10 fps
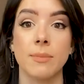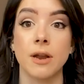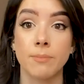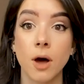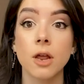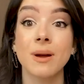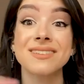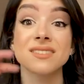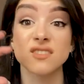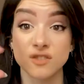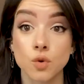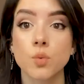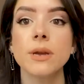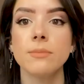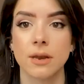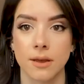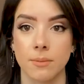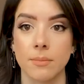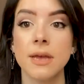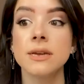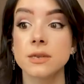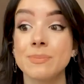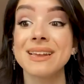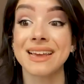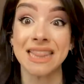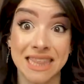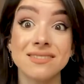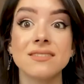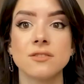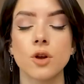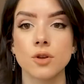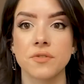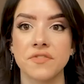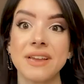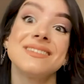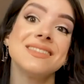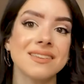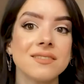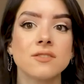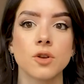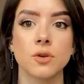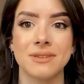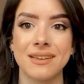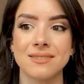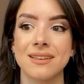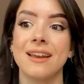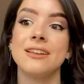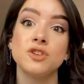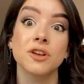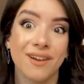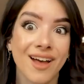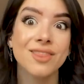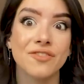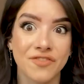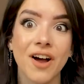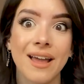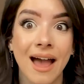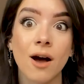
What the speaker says: and Apollo has to scream at him to be like, this is not your fate and this is not your destiny. I need you to cut the fuck